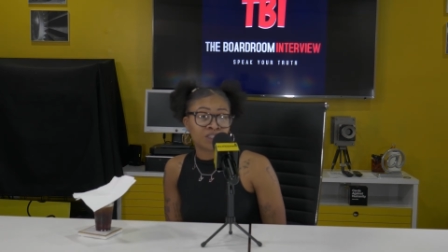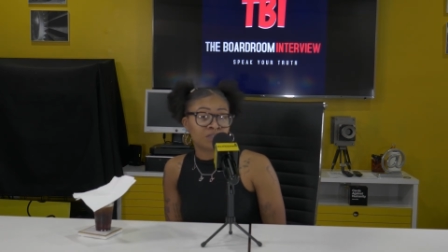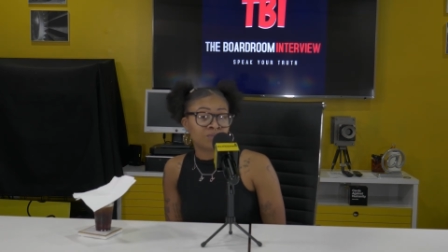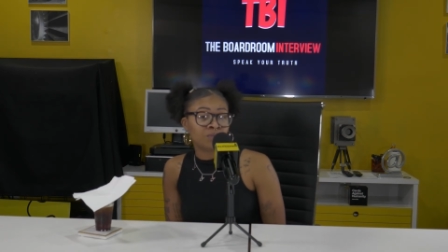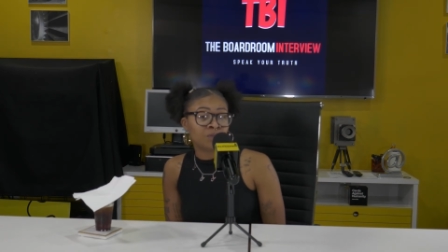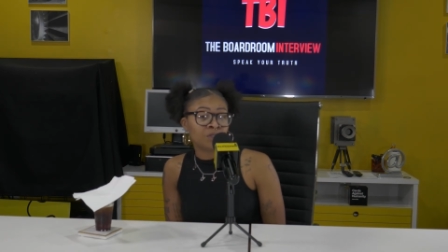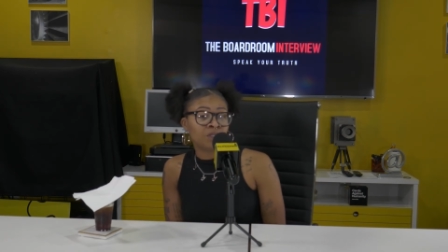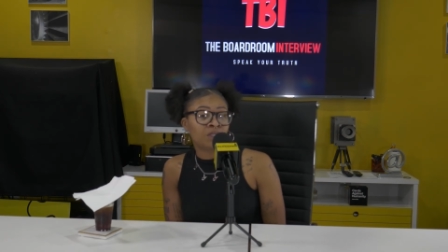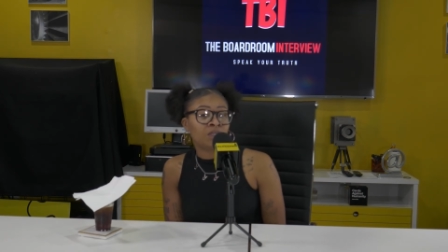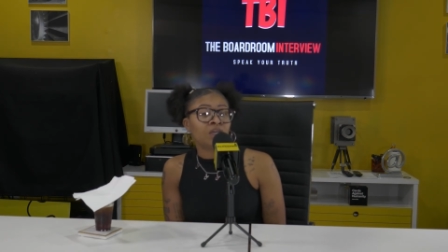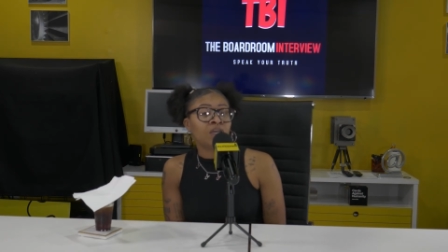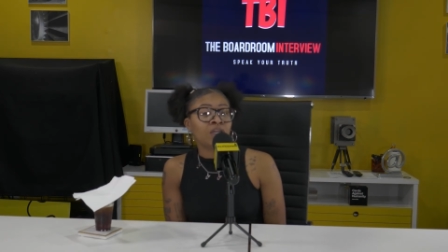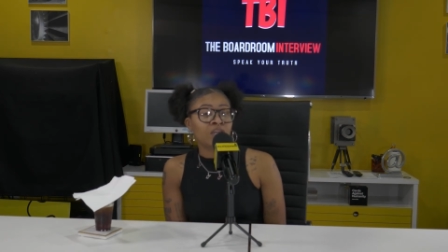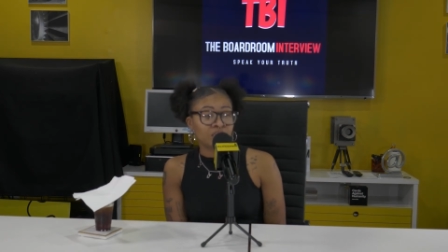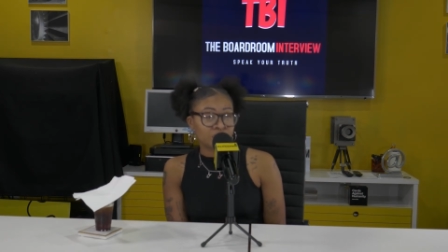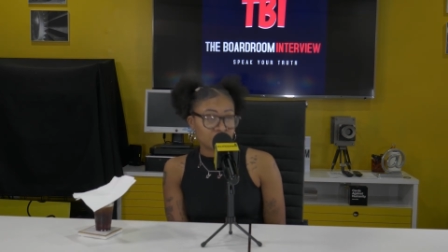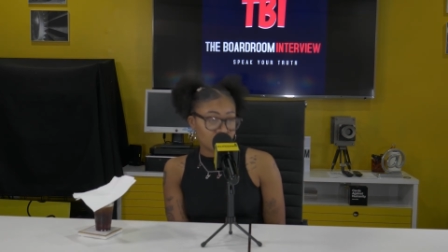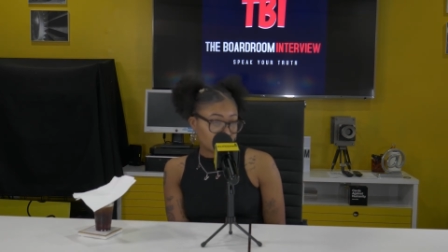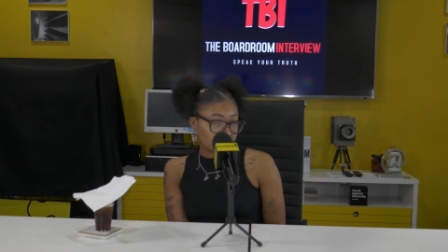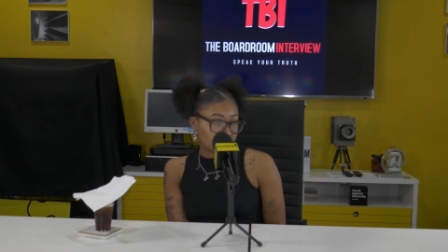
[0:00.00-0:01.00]
to be an
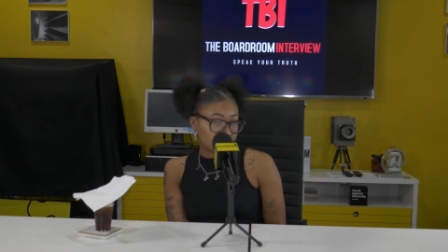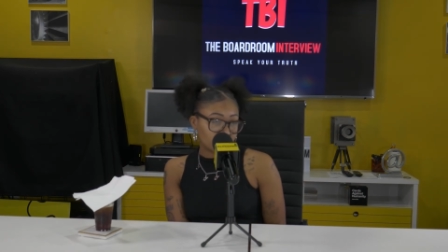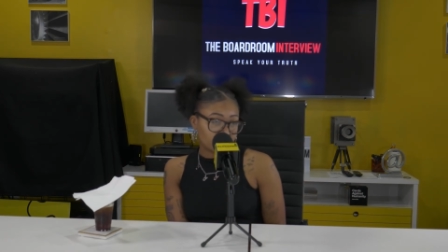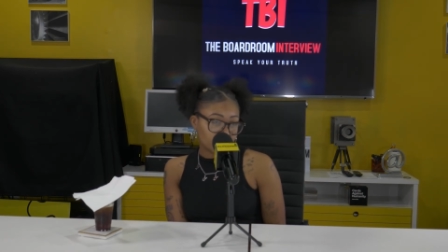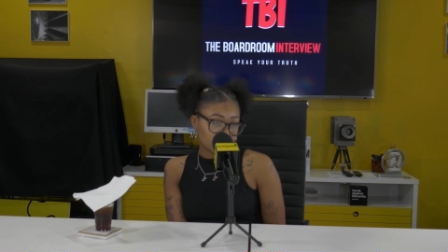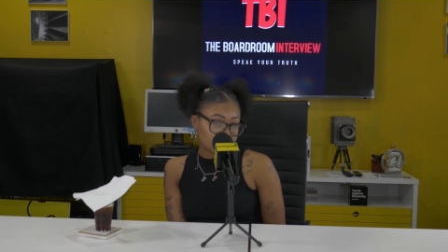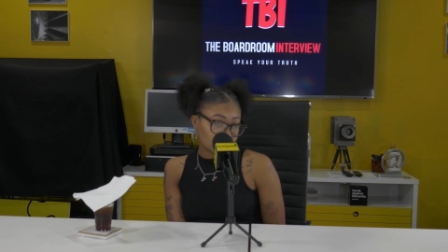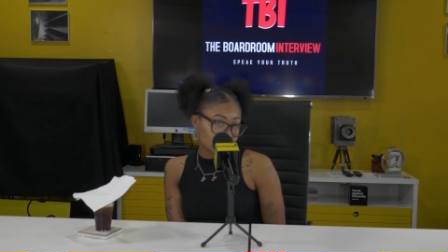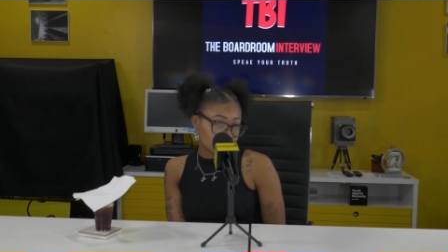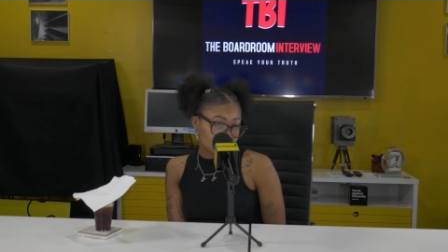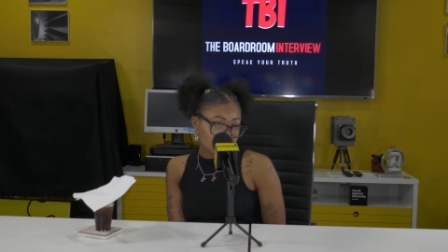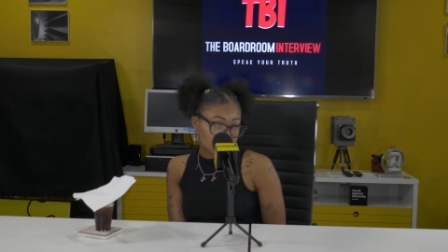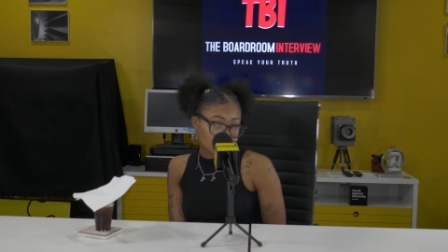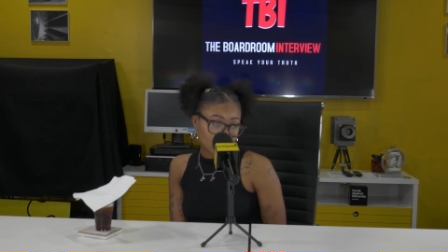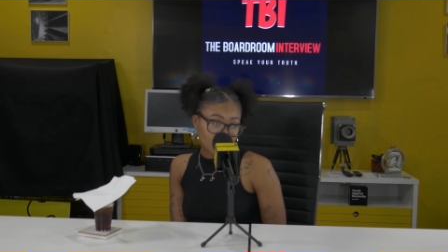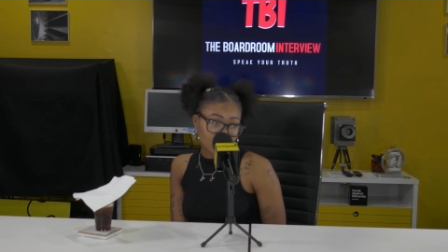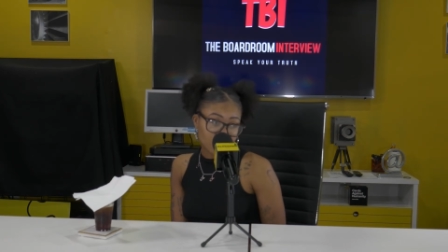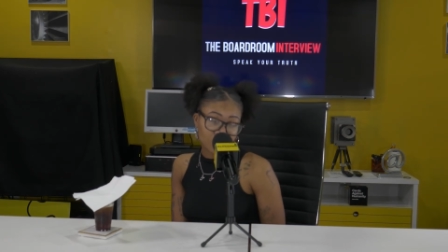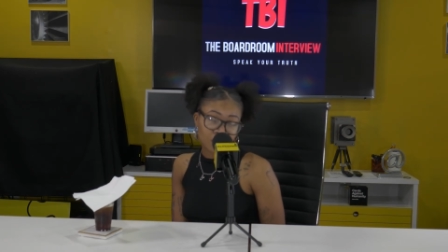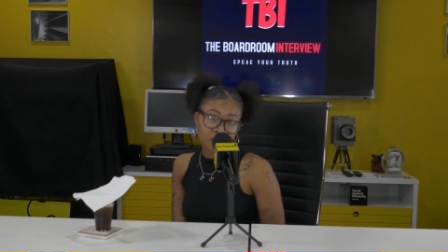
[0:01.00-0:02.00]
executive producer
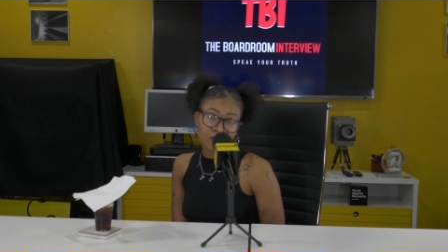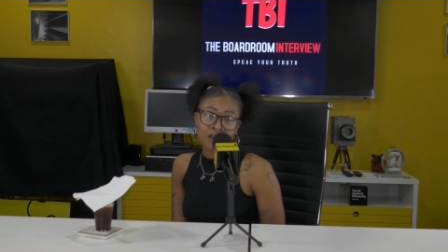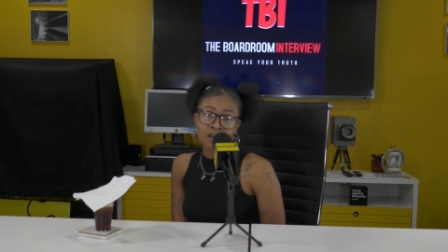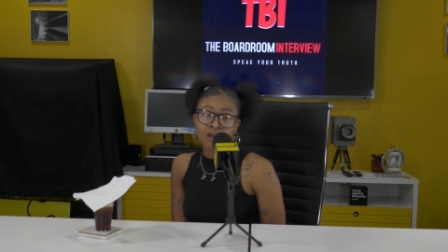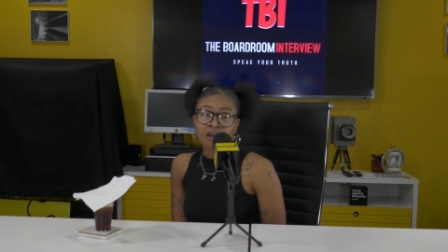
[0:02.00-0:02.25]
on.